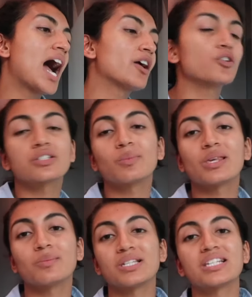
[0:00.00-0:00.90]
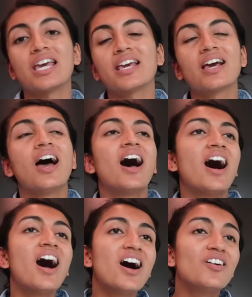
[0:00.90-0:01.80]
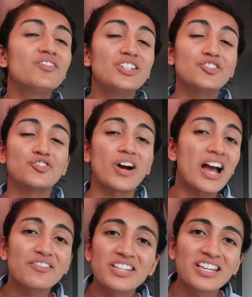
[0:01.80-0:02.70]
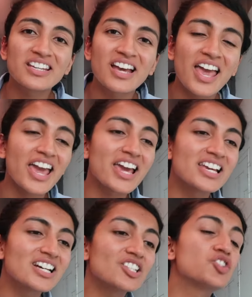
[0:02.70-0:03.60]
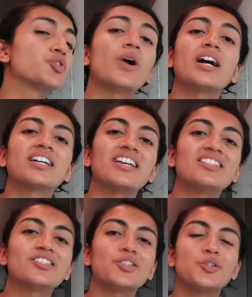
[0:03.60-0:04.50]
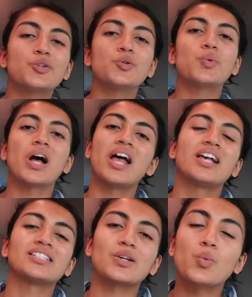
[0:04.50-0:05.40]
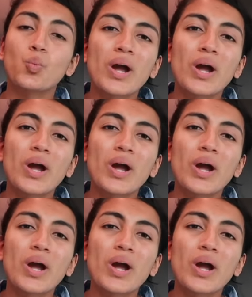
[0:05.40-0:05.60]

i also made the mistake of driving a truck into some